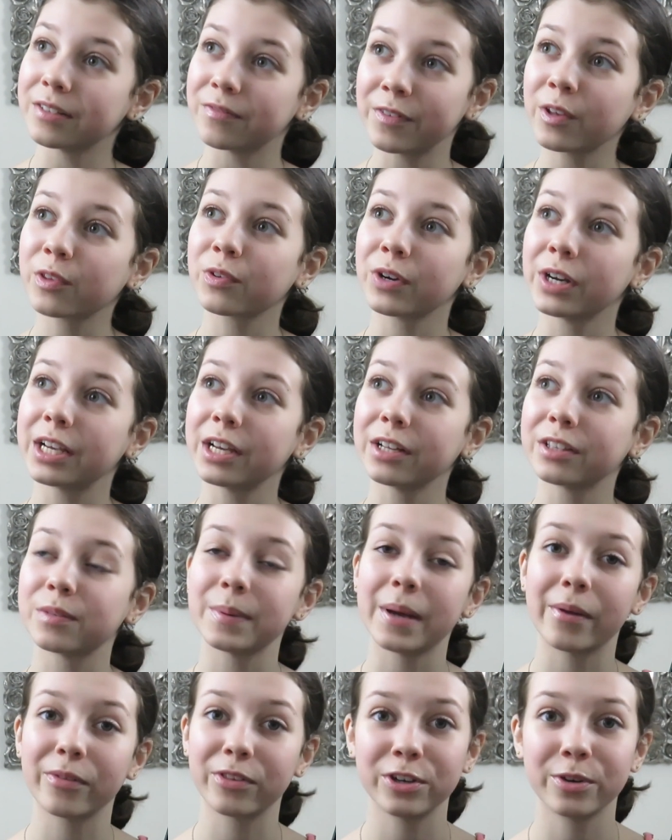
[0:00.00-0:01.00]
It feels really good to
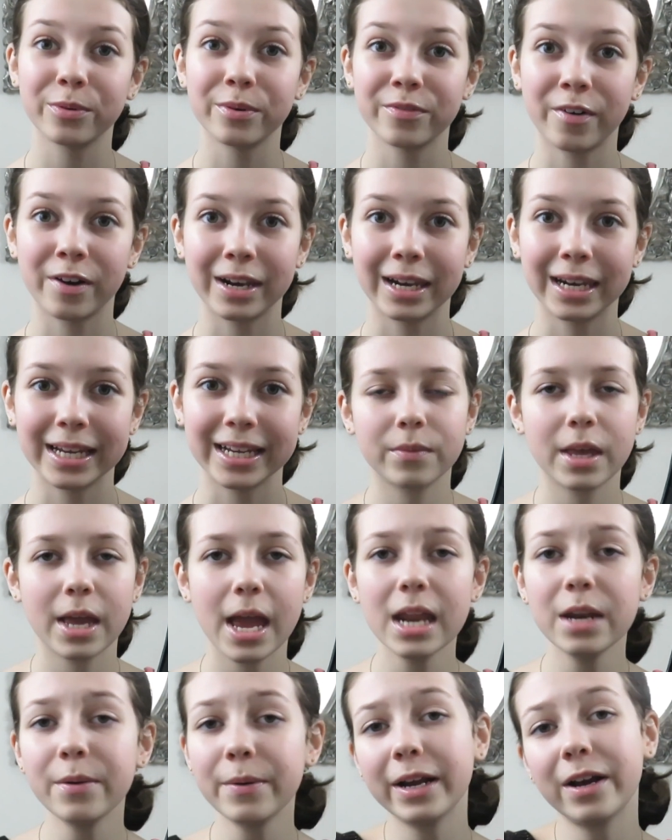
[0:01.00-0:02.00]
be able to do it finally.
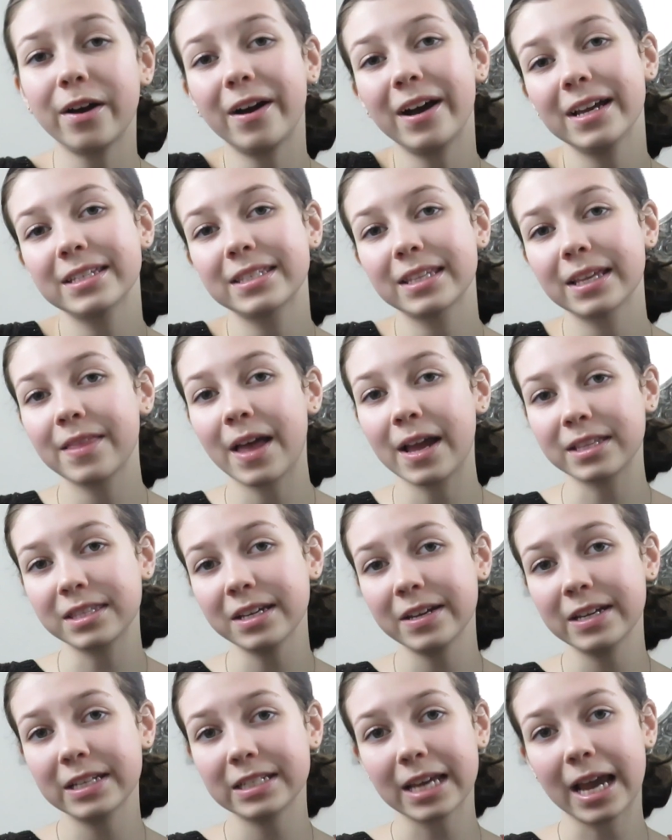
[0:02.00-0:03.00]
Anyway guys, that is
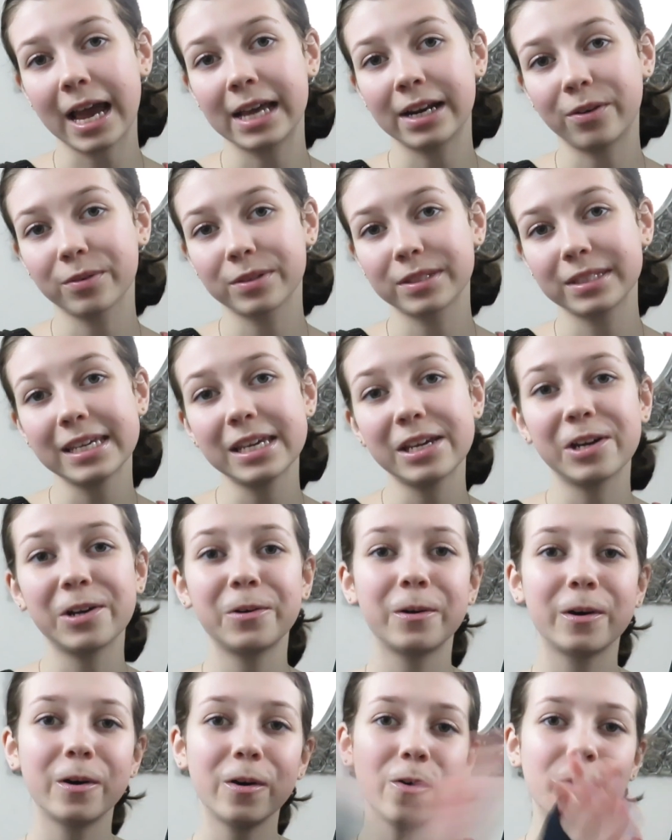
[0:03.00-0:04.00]
it, and I'll see
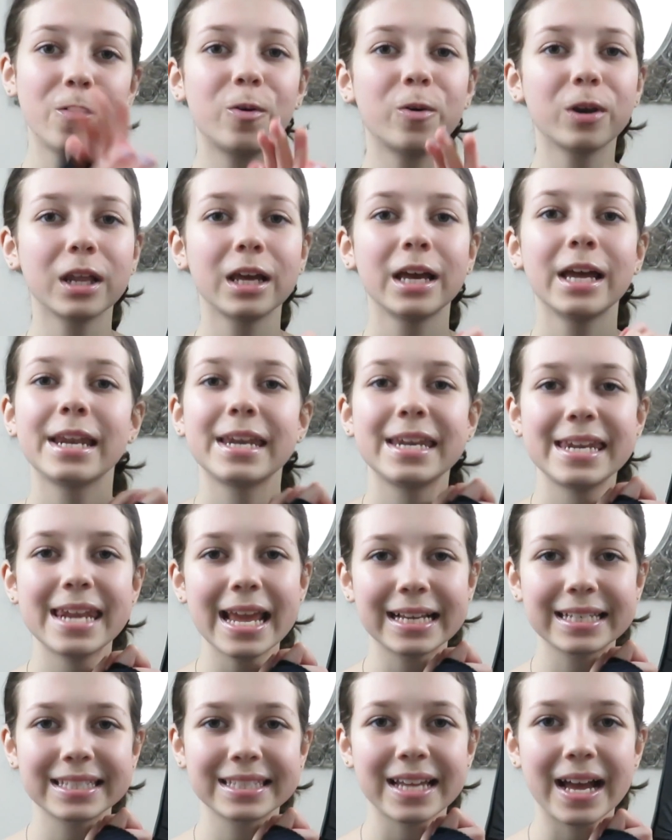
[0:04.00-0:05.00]
you all
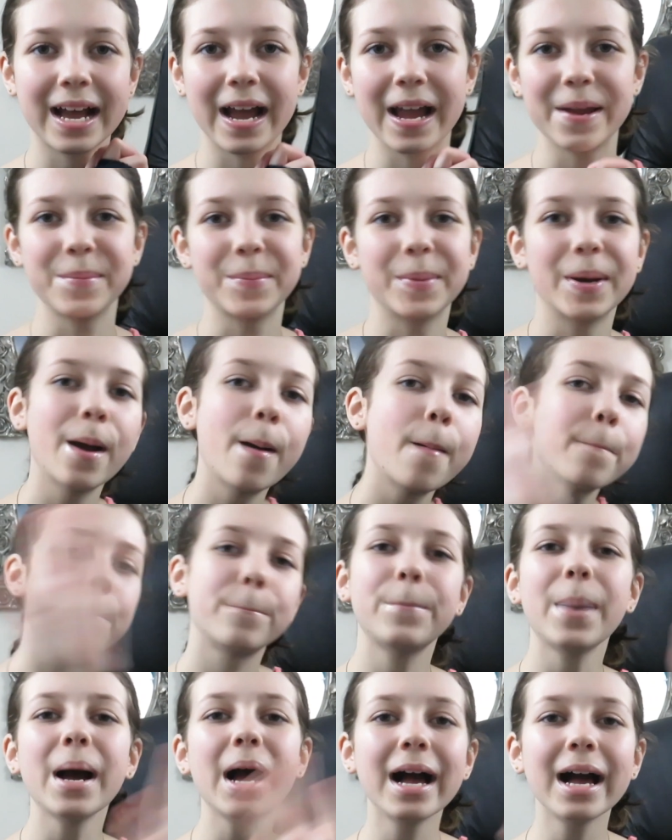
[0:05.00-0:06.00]
next time.
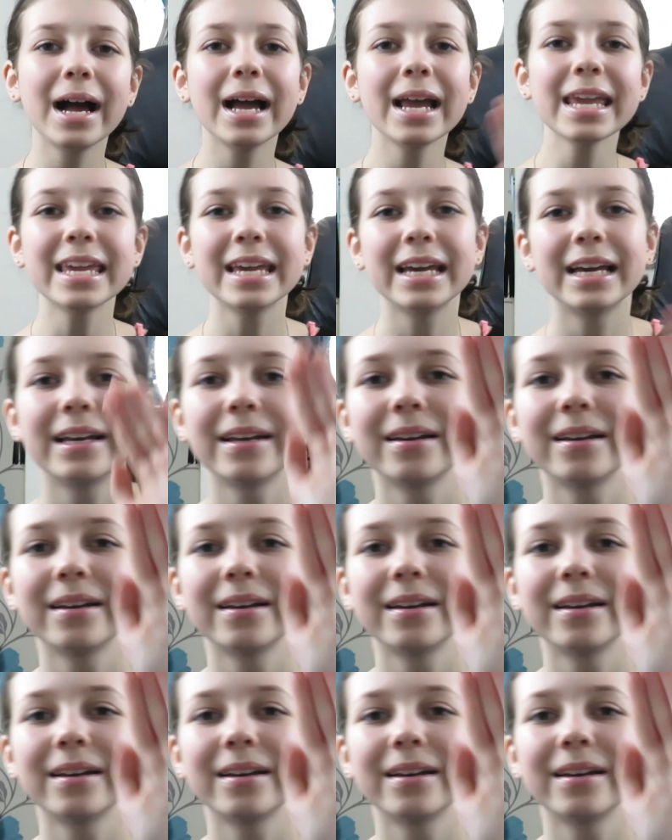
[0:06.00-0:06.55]
Bye!